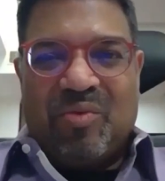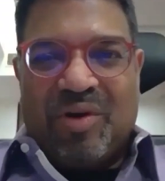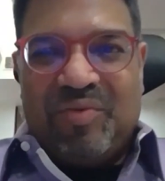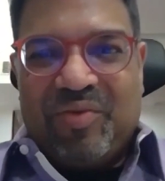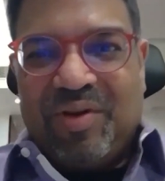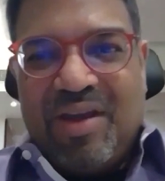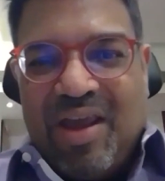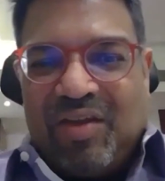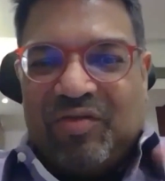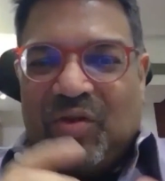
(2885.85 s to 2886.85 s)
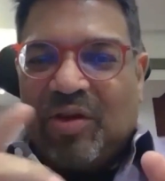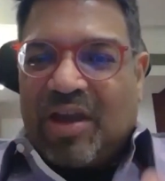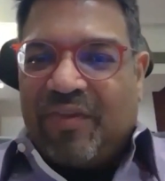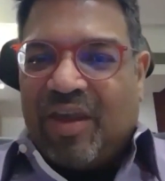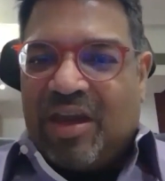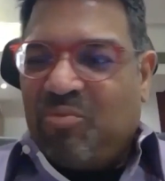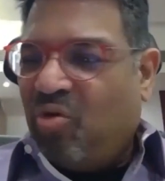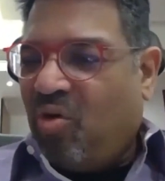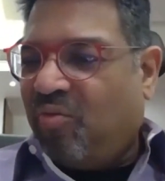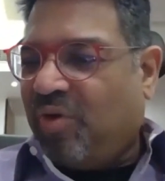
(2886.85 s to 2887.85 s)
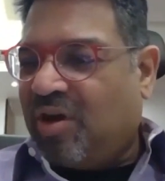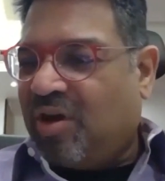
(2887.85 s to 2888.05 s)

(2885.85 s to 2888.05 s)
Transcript: Wonderful. So Karthika, any more?